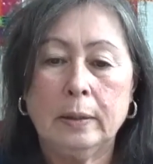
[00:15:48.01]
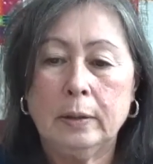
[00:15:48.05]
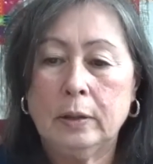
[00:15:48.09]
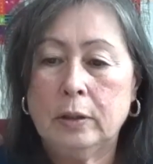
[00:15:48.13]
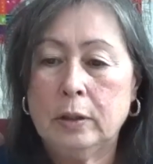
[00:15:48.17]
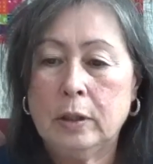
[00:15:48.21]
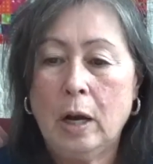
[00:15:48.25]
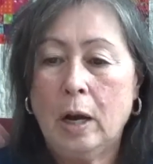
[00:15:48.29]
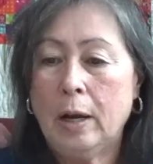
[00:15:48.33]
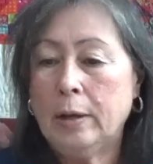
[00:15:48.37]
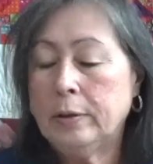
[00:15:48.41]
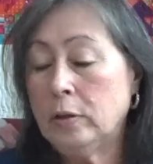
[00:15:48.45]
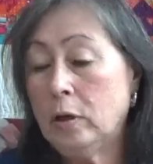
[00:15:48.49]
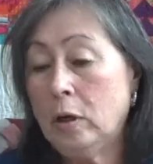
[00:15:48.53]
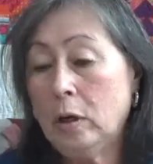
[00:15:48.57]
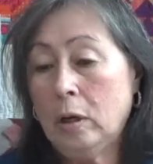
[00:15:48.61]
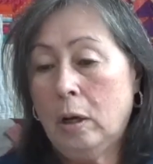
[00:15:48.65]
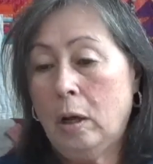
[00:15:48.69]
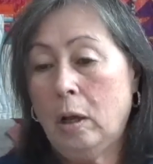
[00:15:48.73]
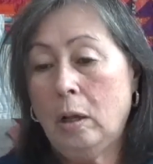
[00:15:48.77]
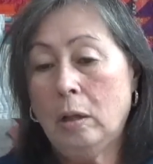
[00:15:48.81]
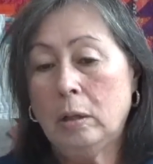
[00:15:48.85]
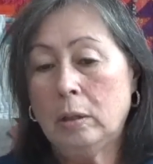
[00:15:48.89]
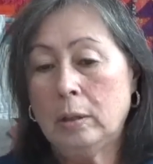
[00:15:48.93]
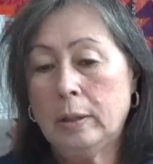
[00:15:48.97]
got
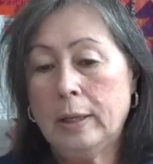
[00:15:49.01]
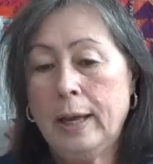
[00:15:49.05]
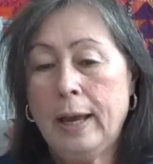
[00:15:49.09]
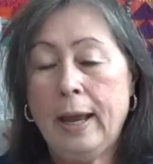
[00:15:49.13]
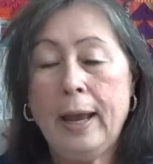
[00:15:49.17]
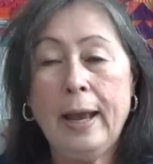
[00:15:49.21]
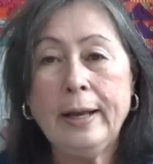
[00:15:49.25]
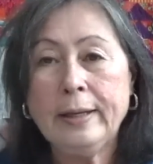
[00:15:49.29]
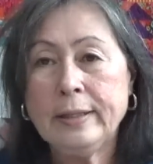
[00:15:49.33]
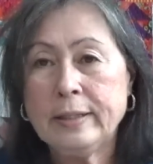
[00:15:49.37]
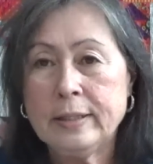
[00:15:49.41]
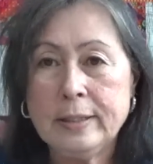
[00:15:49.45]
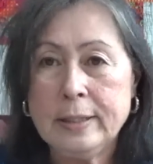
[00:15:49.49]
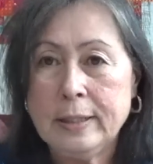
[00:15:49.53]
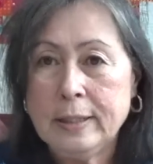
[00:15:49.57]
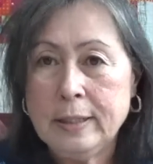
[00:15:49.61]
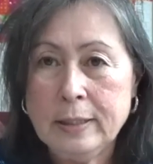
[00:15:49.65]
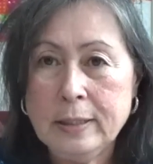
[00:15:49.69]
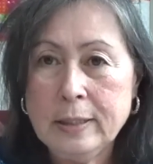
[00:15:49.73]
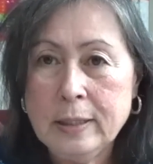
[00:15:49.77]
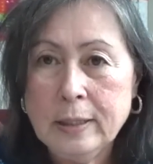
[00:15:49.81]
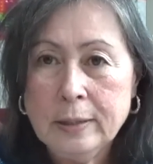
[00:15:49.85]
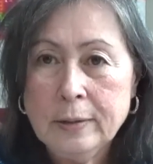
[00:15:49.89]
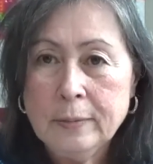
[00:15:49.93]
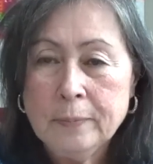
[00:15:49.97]
all
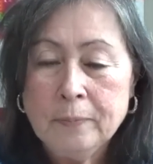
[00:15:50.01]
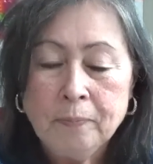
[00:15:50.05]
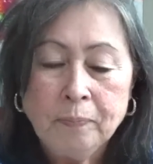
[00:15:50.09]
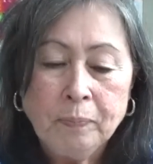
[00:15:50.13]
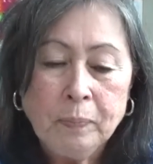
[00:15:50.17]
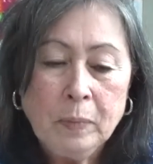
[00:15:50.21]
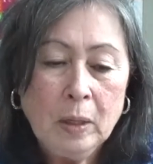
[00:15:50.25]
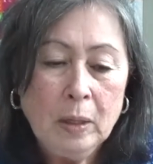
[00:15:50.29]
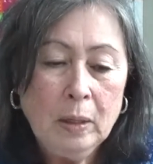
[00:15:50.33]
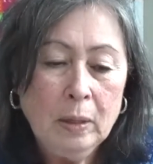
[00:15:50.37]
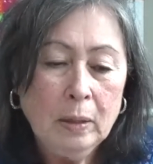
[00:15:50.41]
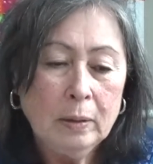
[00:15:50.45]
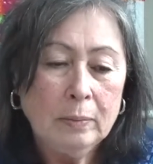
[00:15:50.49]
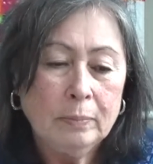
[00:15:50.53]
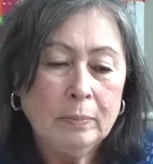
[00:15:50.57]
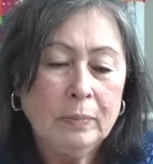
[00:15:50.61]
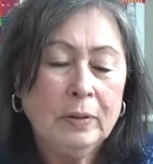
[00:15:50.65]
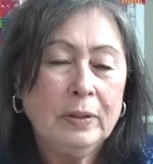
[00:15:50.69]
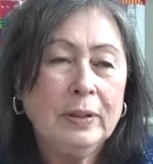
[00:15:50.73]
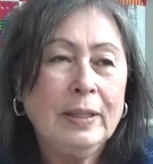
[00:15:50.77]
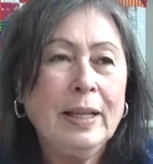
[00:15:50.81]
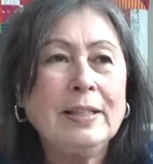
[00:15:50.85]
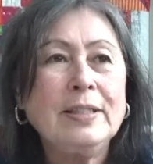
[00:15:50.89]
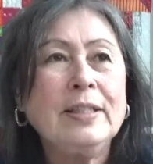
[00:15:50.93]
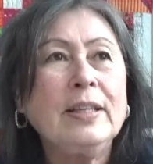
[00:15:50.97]
hexied,
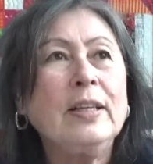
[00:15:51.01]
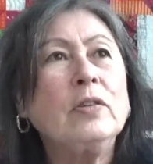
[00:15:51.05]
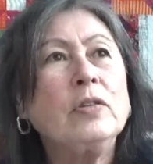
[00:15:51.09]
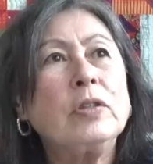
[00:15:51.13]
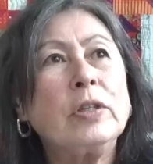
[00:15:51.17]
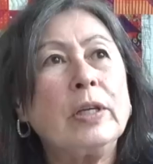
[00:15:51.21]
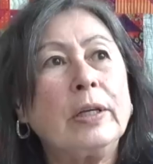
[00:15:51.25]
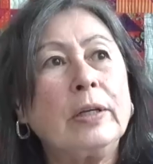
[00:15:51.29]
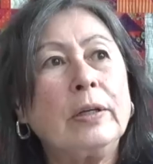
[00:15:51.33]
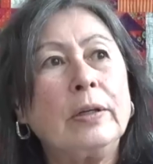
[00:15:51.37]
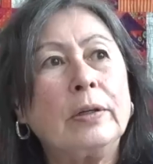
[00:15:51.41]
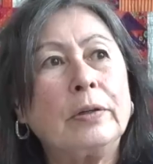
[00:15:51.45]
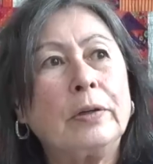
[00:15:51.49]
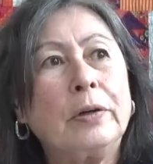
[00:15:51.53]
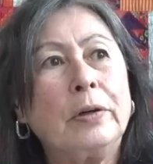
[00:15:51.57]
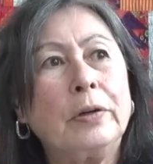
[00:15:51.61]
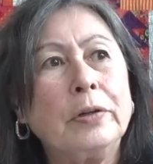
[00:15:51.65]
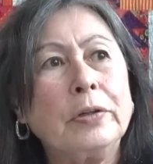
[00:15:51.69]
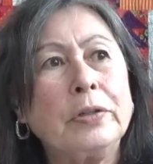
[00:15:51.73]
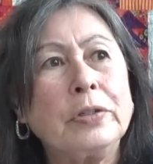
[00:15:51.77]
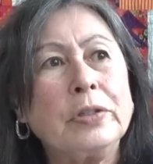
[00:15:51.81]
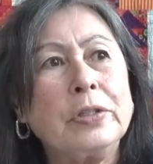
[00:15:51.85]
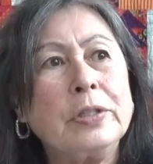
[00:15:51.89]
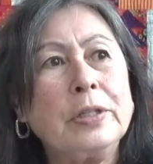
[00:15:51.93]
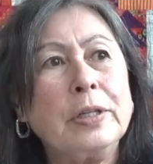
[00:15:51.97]
that sounds like a
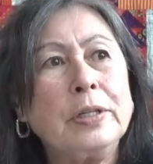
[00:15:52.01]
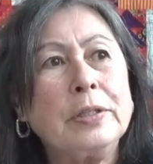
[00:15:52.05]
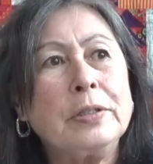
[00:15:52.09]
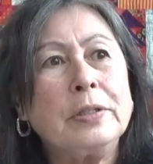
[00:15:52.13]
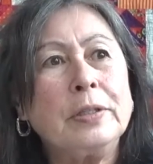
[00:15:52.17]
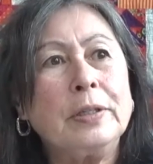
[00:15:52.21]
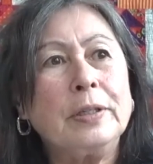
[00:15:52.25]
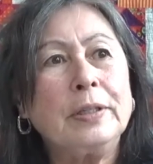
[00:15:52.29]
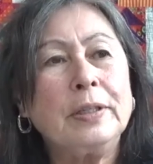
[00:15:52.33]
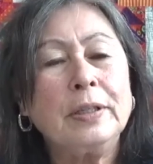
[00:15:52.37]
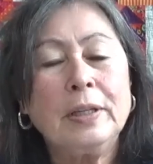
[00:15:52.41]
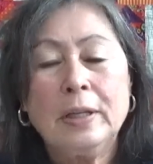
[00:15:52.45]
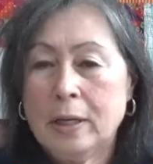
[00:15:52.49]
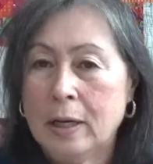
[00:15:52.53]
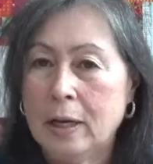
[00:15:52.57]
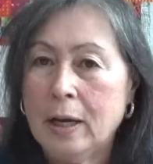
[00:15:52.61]
curse, doesn't it?